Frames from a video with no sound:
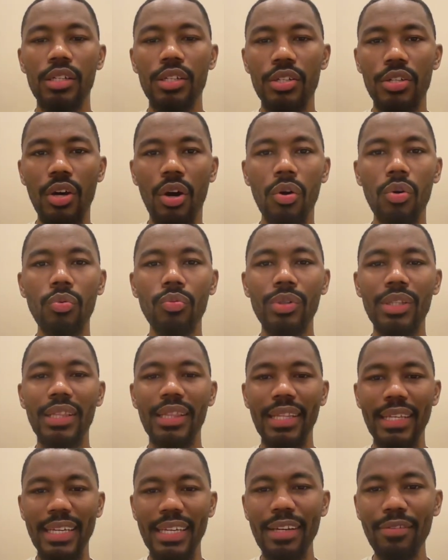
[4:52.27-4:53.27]
don't
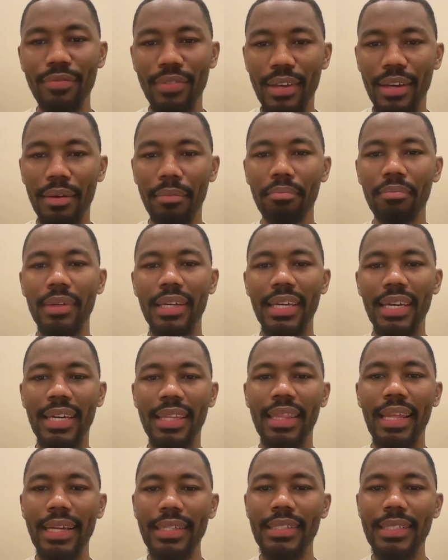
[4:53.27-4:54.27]
leave them
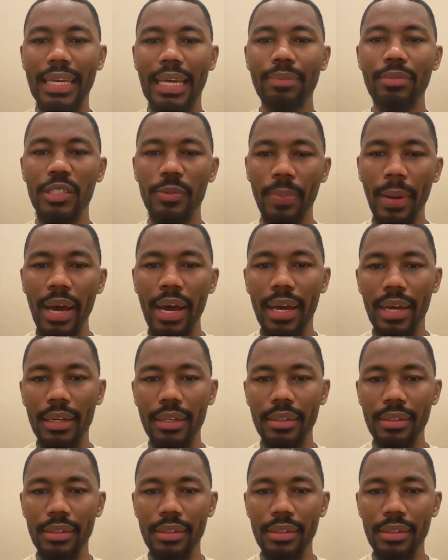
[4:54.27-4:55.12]
in that same spot.